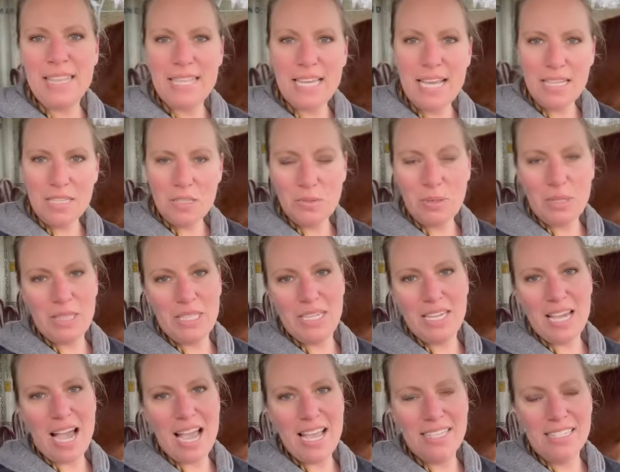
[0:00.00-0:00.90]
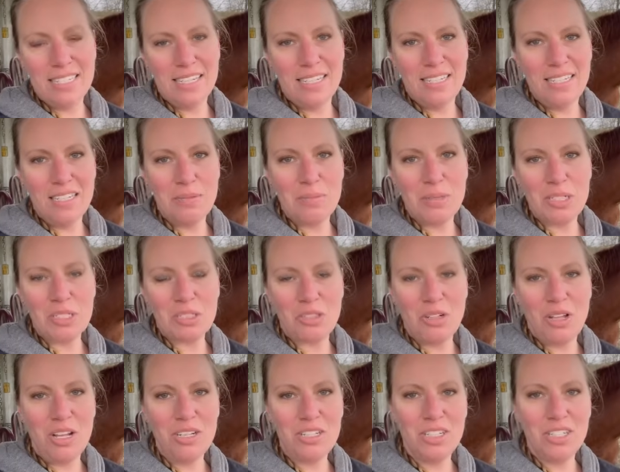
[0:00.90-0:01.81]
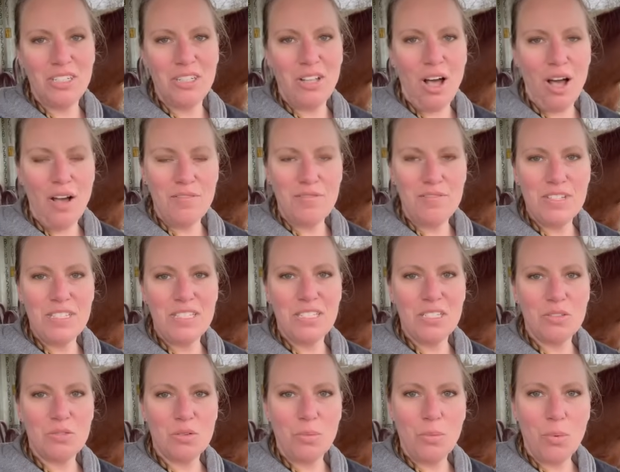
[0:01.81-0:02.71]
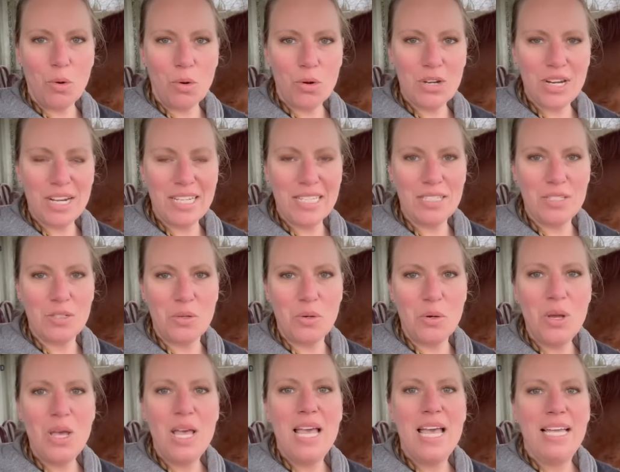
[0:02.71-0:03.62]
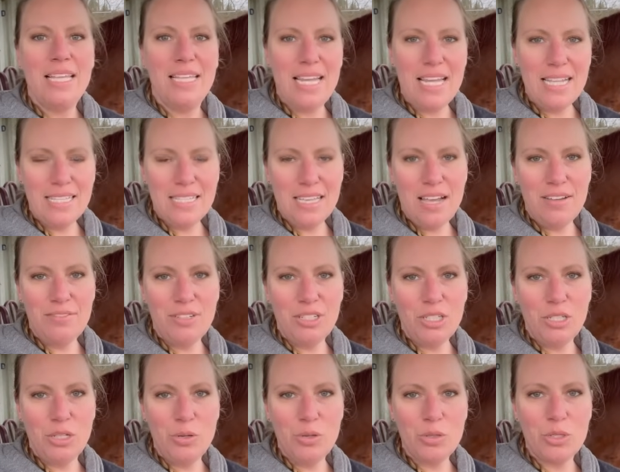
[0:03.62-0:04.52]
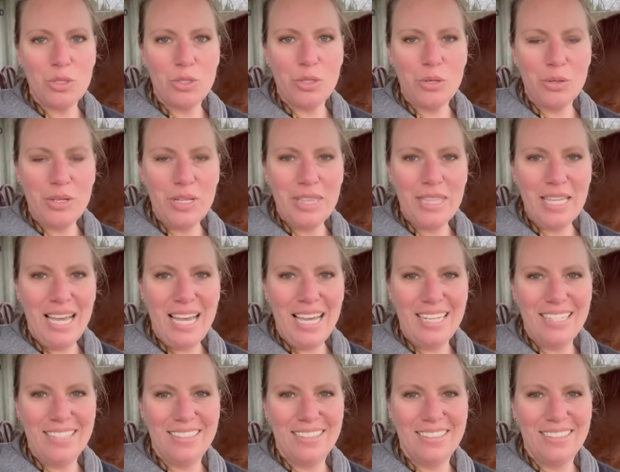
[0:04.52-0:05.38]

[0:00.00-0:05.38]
That's what the Icelandic Meteorological Office is reporting. So let's have a closer look at that.